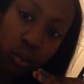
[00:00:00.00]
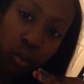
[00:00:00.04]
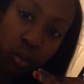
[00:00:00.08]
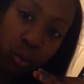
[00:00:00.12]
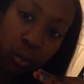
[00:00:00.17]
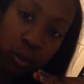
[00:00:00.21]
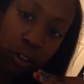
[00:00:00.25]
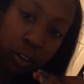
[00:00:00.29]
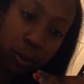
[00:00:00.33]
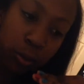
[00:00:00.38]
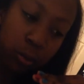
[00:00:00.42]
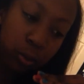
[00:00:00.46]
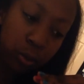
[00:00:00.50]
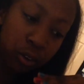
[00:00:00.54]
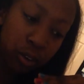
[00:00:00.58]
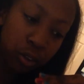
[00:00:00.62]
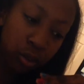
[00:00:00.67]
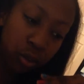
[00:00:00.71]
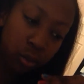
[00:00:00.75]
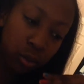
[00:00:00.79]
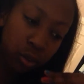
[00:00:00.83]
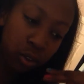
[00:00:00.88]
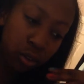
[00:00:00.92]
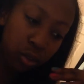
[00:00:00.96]
So what I would
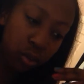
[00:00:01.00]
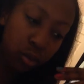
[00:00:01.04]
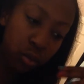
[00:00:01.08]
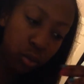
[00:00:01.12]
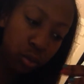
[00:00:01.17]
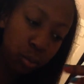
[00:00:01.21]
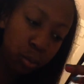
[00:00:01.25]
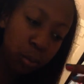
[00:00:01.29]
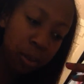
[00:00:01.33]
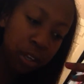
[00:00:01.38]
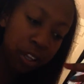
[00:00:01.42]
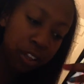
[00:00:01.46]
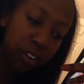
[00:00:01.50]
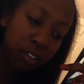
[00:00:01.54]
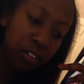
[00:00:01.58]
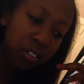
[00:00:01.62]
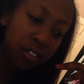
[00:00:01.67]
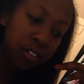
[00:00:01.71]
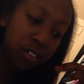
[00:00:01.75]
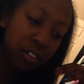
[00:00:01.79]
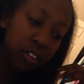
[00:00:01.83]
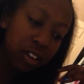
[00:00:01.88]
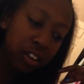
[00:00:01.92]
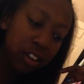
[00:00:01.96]
do is 2
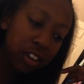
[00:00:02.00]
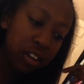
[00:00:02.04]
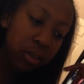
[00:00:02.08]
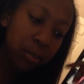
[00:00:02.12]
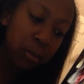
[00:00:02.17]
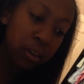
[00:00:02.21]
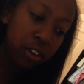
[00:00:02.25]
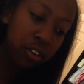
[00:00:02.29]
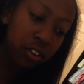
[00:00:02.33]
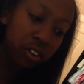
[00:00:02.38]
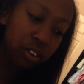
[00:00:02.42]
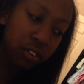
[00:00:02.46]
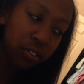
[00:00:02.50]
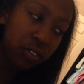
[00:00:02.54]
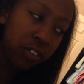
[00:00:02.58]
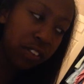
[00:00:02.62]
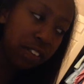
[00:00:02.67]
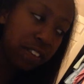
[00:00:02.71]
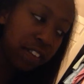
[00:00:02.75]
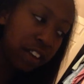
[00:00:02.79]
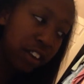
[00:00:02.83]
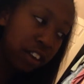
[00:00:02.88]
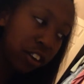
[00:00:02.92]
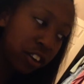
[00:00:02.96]
minutes to get my stuff
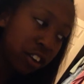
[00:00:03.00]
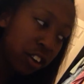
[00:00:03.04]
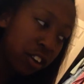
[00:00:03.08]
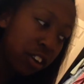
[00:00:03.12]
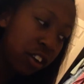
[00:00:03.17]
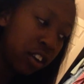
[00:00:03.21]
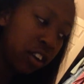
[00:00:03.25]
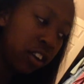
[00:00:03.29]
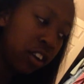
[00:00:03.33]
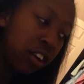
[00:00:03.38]
in there,